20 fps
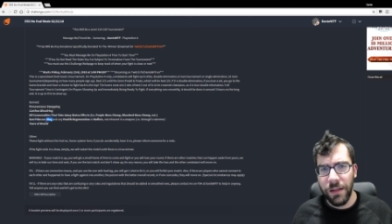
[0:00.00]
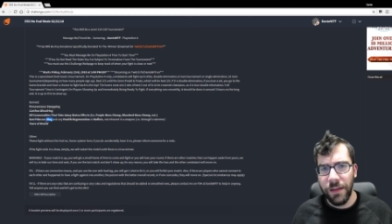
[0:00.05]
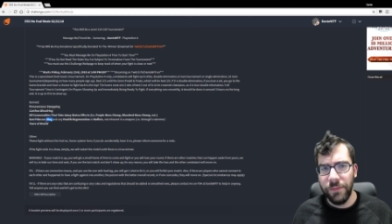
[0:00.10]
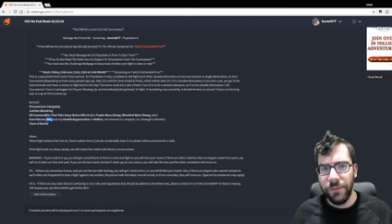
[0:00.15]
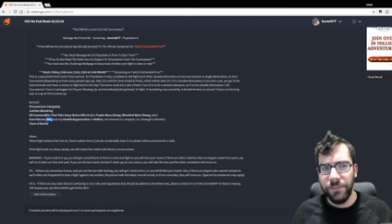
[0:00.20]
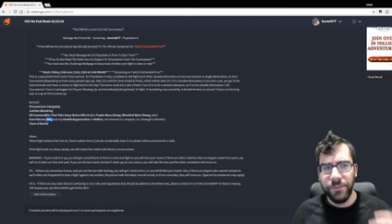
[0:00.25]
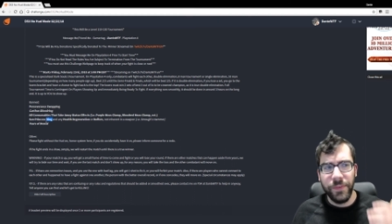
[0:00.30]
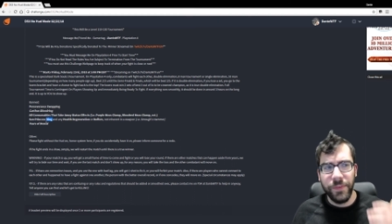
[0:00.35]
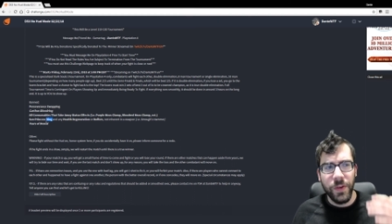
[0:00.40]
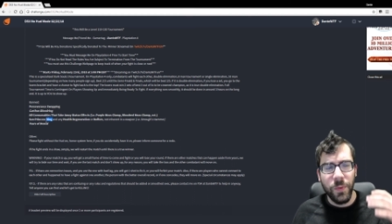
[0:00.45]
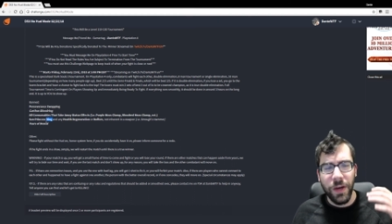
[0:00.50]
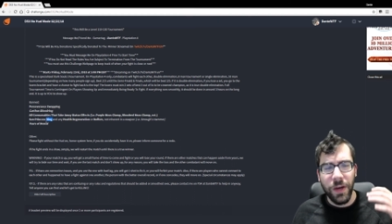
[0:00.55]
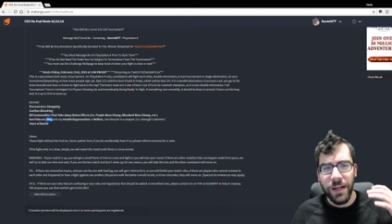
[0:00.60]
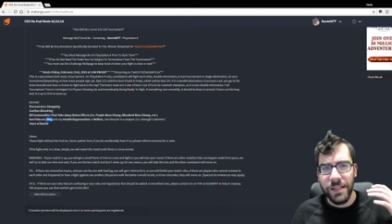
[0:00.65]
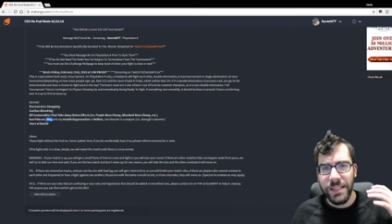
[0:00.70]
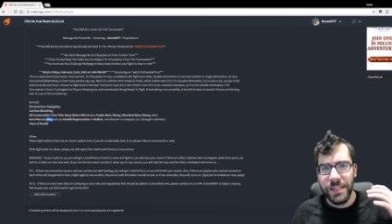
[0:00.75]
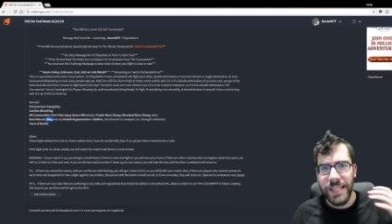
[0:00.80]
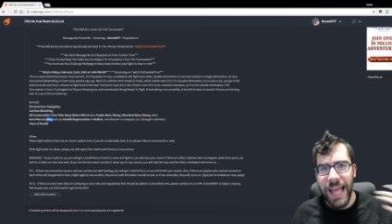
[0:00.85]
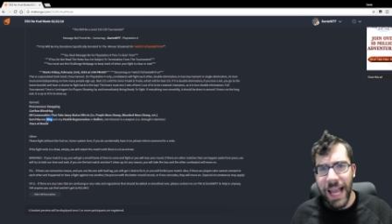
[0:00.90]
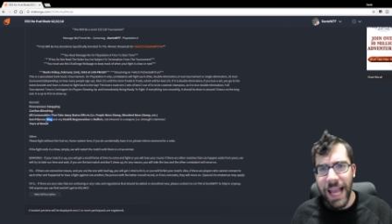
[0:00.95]
If you want
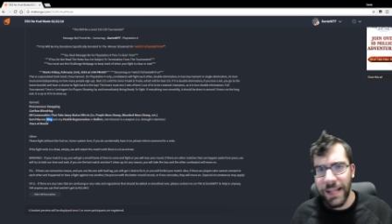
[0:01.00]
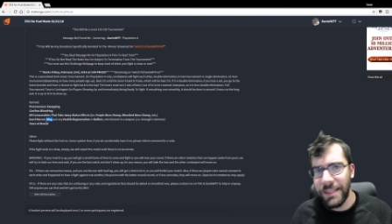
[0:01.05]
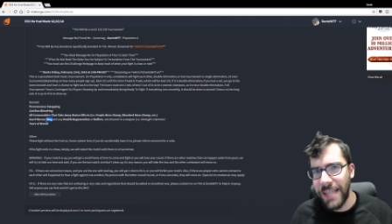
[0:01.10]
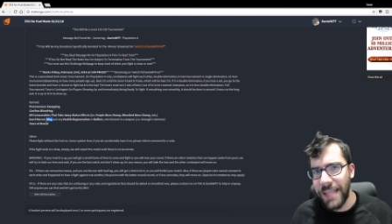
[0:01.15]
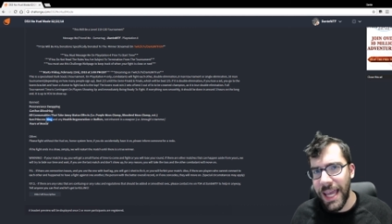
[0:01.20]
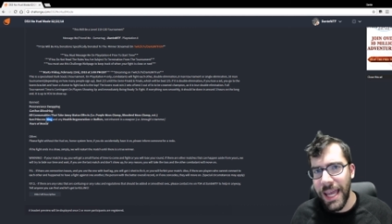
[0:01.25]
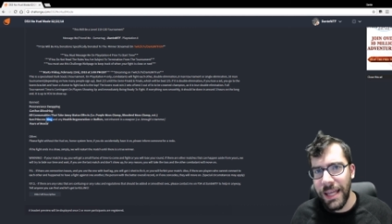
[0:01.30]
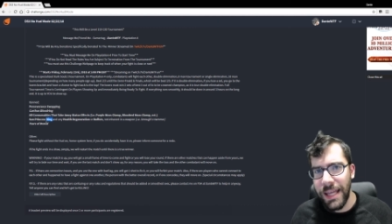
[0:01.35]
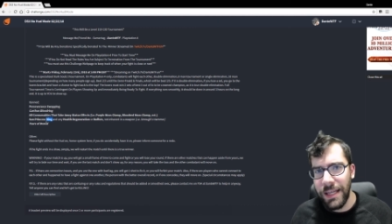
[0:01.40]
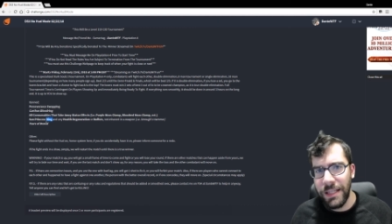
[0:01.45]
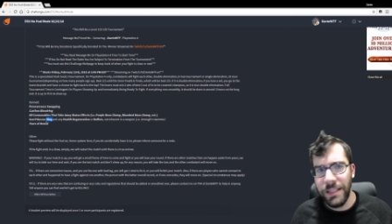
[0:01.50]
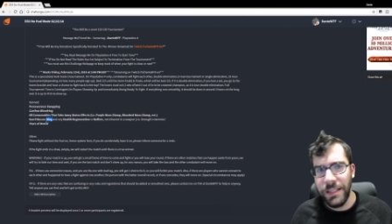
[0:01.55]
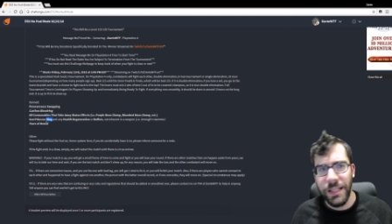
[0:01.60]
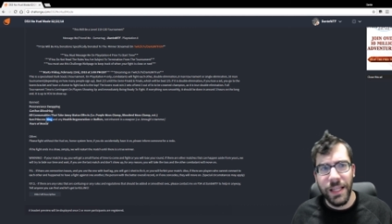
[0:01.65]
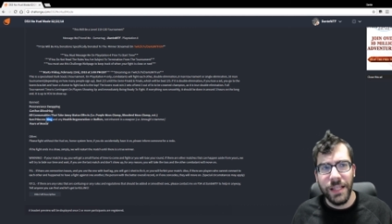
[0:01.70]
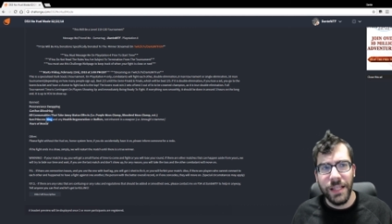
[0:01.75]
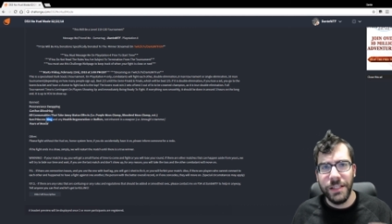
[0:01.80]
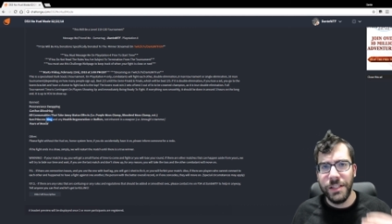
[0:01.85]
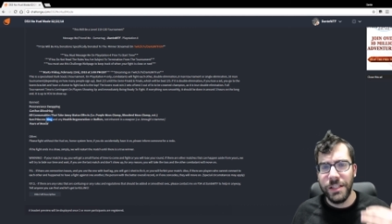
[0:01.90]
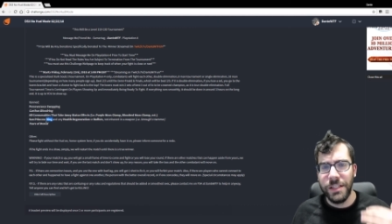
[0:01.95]
to stack ten and
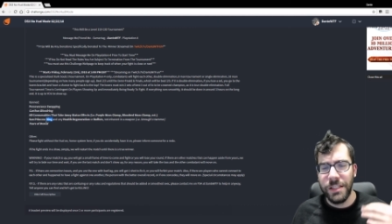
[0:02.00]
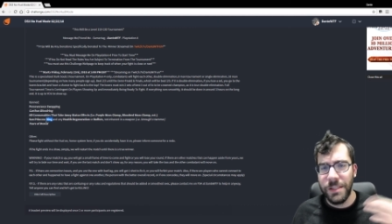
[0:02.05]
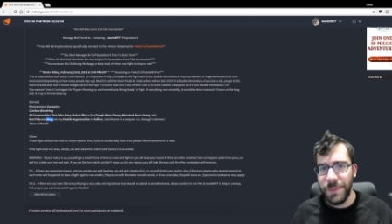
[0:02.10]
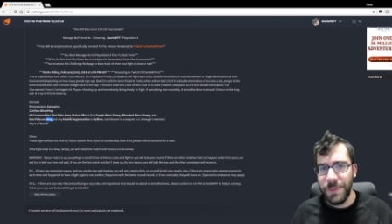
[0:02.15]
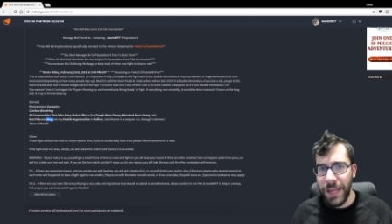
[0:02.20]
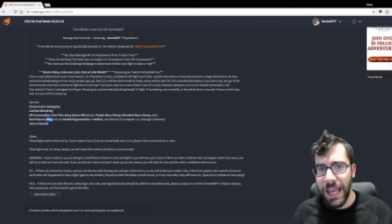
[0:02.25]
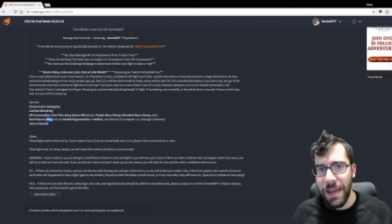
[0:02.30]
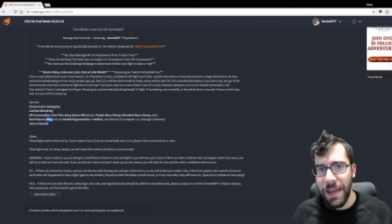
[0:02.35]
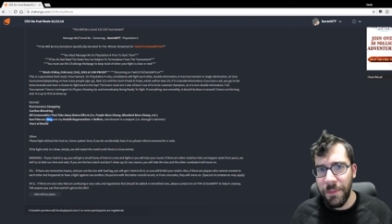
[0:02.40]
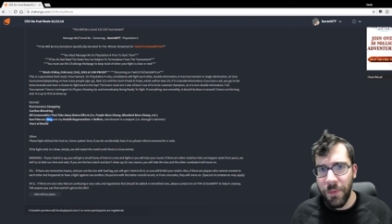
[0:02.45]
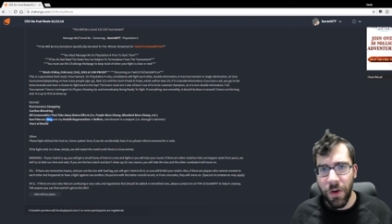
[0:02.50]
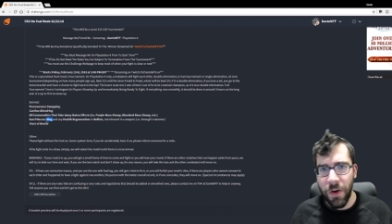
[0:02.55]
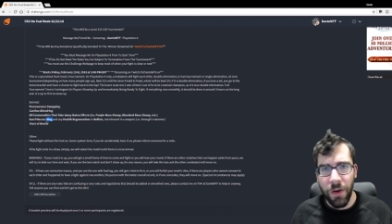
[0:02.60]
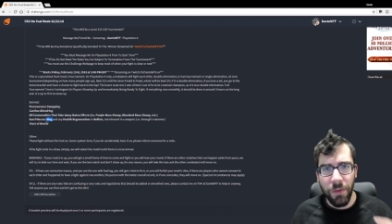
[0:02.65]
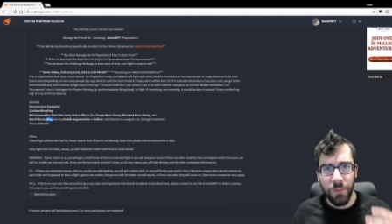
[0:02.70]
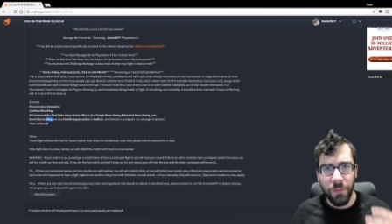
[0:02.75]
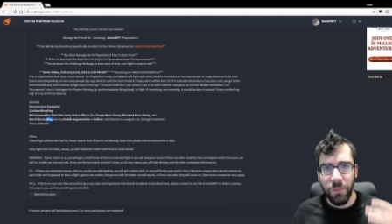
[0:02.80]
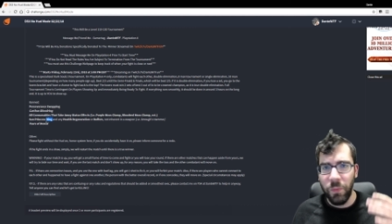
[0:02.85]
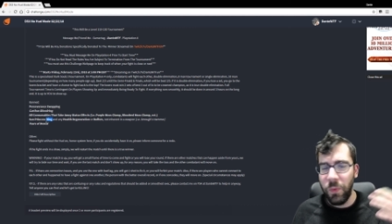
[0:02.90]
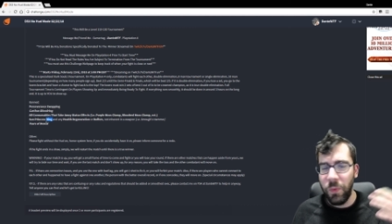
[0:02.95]
then just spam
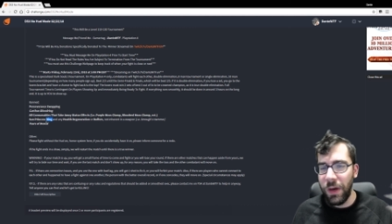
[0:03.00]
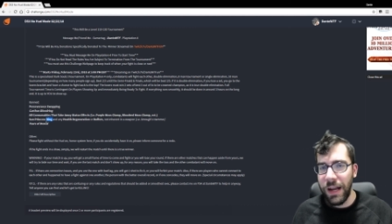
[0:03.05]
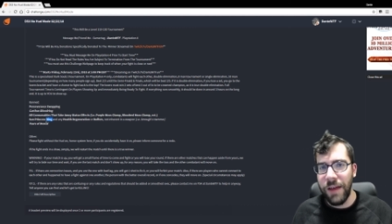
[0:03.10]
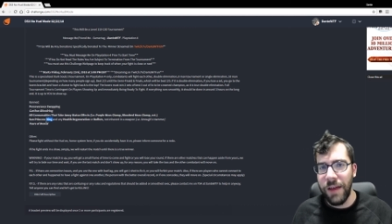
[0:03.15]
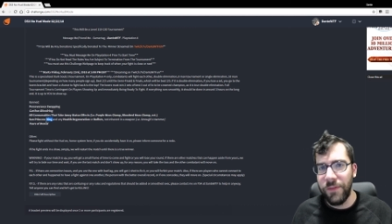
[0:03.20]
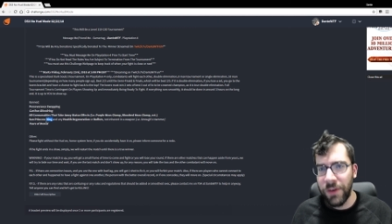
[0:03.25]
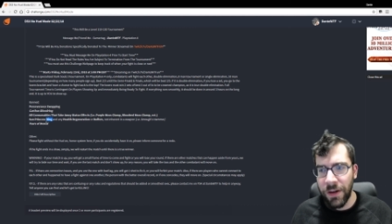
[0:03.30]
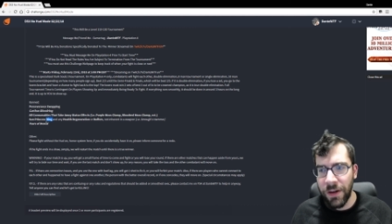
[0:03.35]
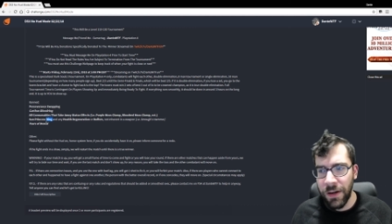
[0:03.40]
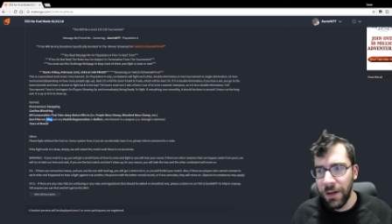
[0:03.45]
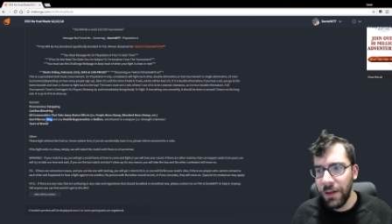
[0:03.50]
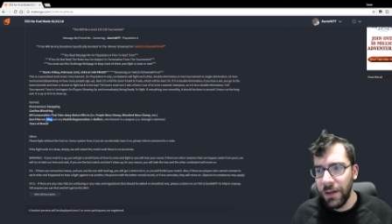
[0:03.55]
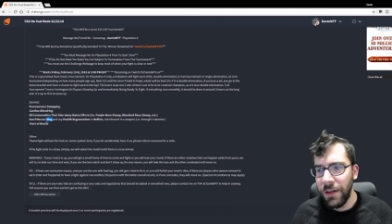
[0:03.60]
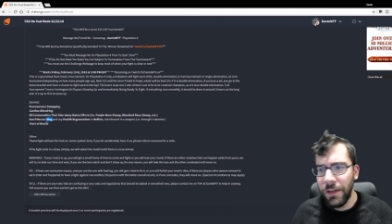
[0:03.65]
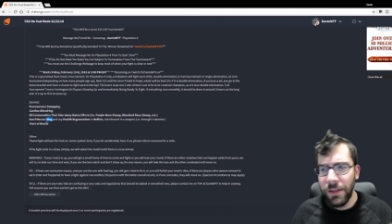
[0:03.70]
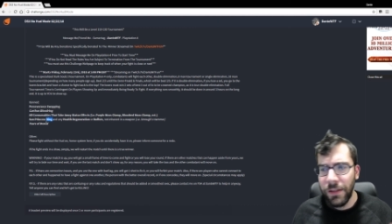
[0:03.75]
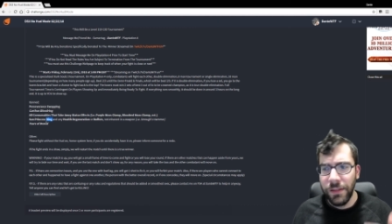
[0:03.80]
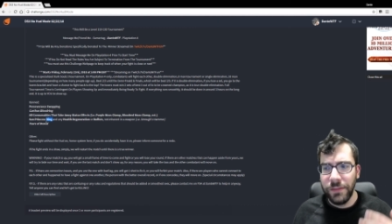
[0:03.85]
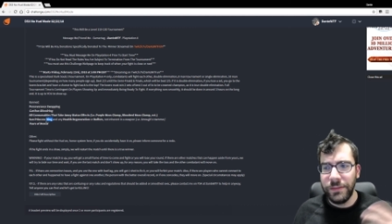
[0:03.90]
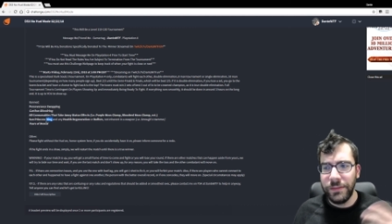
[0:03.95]
whatever,
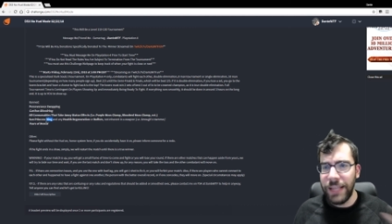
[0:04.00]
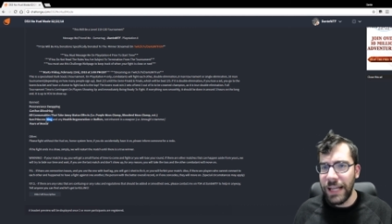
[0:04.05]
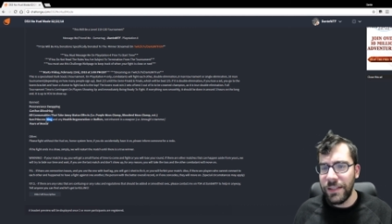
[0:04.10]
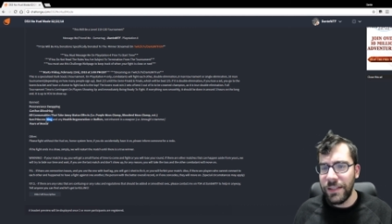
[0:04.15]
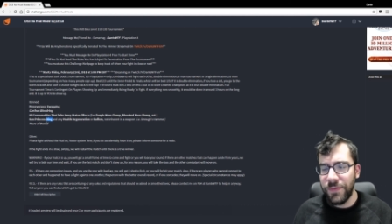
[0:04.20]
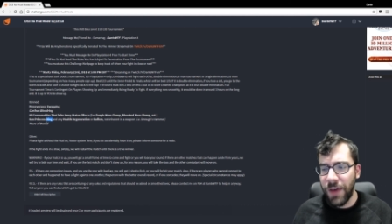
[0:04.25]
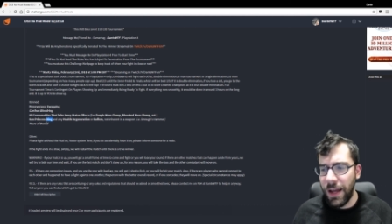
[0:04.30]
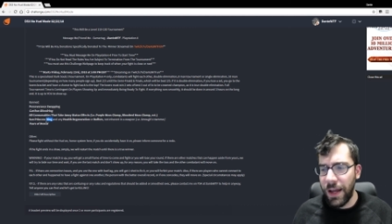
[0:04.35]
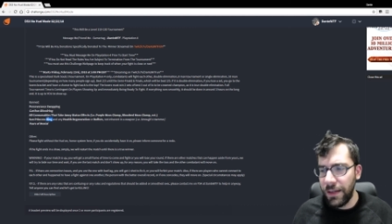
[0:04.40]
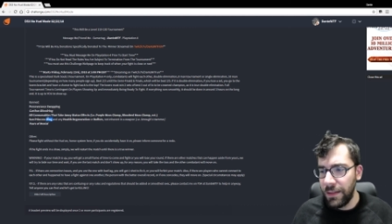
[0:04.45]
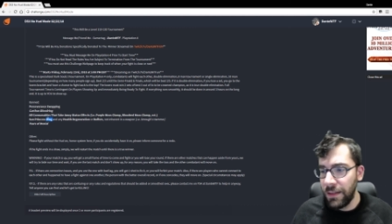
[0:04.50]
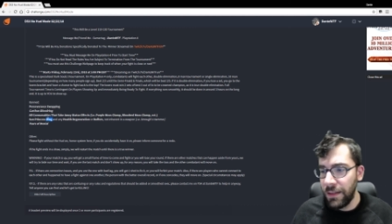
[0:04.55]
that's fine.